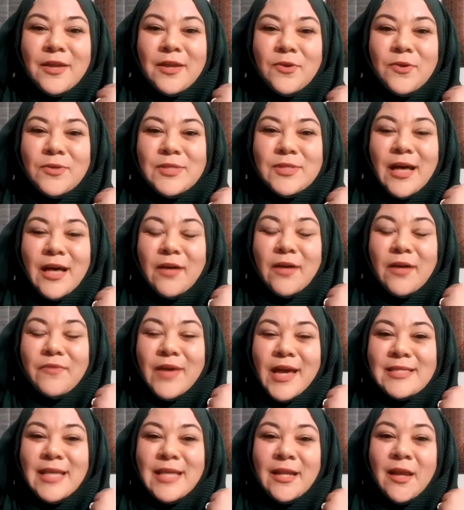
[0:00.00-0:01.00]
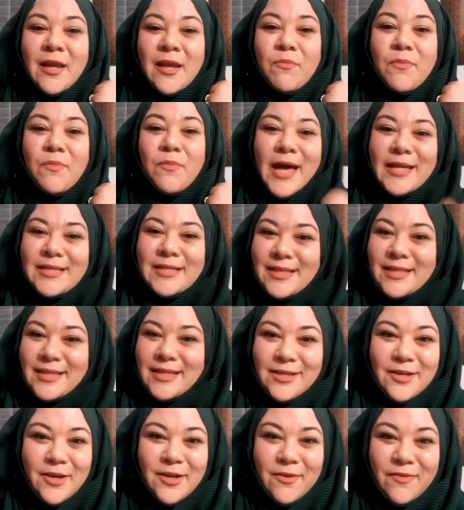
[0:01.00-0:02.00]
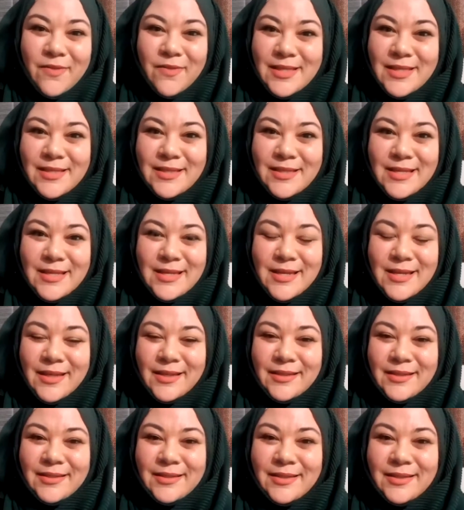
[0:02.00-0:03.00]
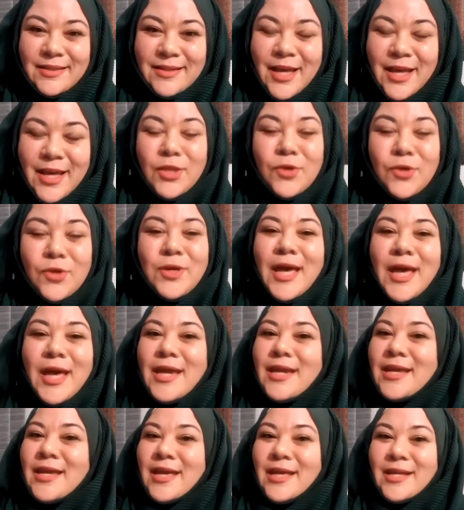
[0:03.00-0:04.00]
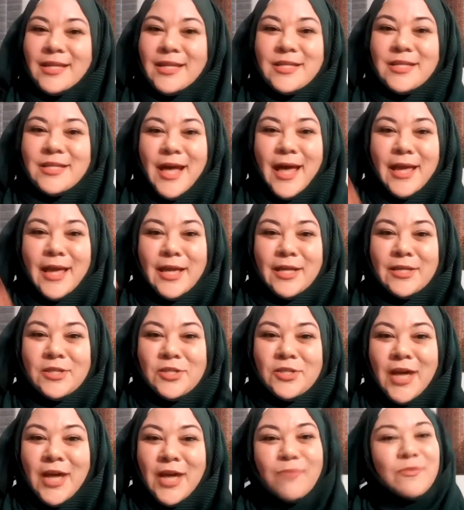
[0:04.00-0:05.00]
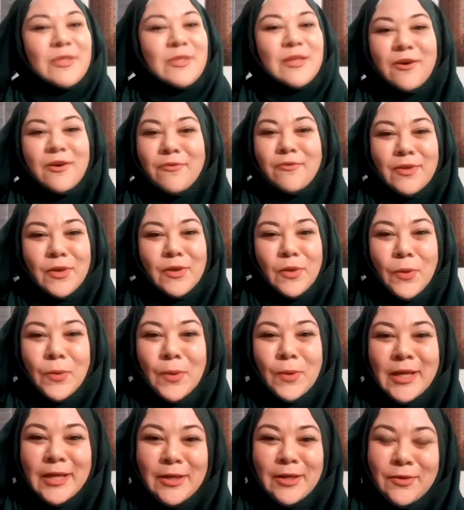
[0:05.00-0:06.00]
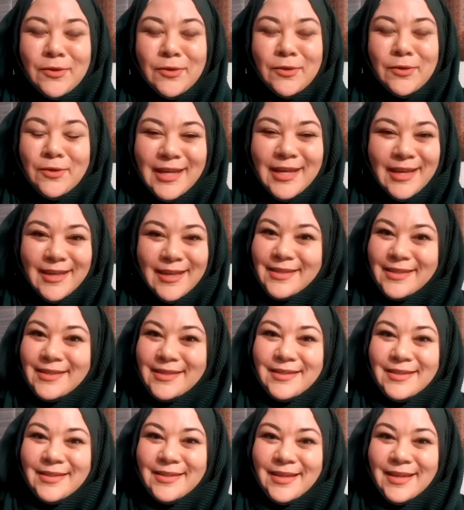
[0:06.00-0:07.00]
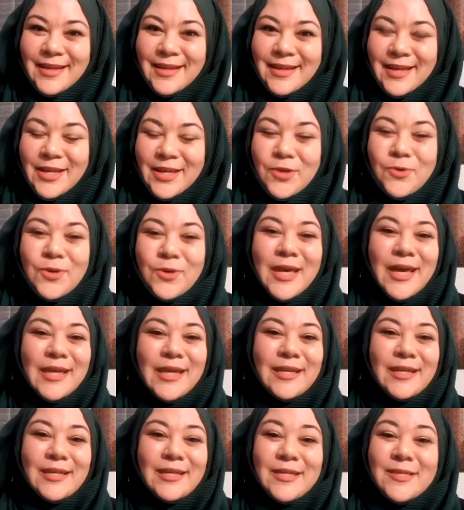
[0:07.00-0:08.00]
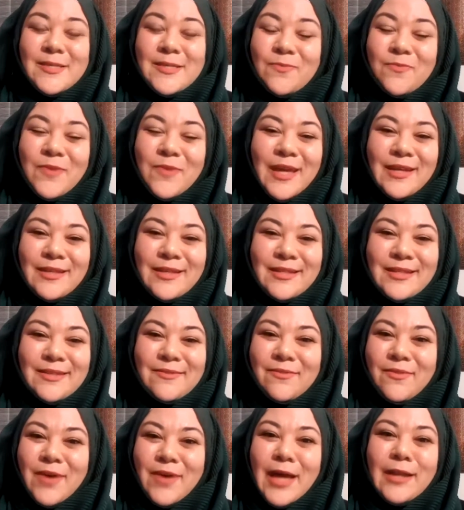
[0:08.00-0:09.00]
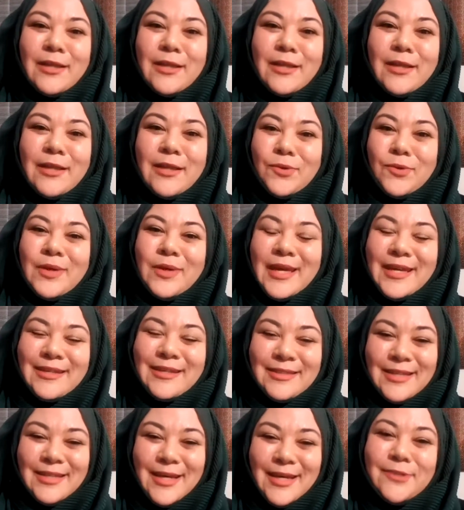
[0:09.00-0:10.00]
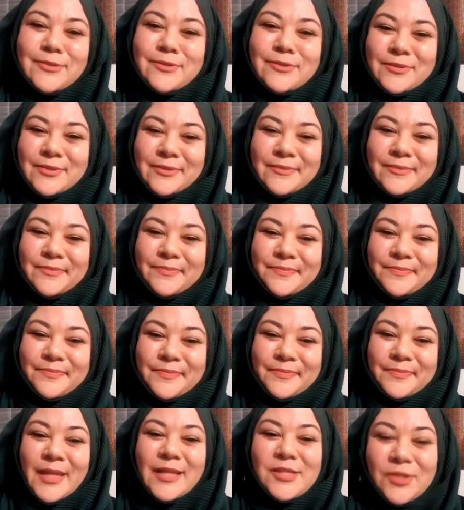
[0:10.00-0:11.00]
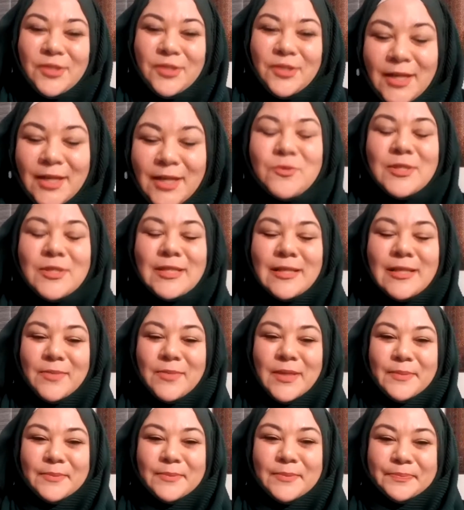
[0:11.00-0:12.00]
yourself as an ambassador of this deen. You carry an entire chapter of the Holy Quran. You carry respect, value, and love. Shukran, Muslima.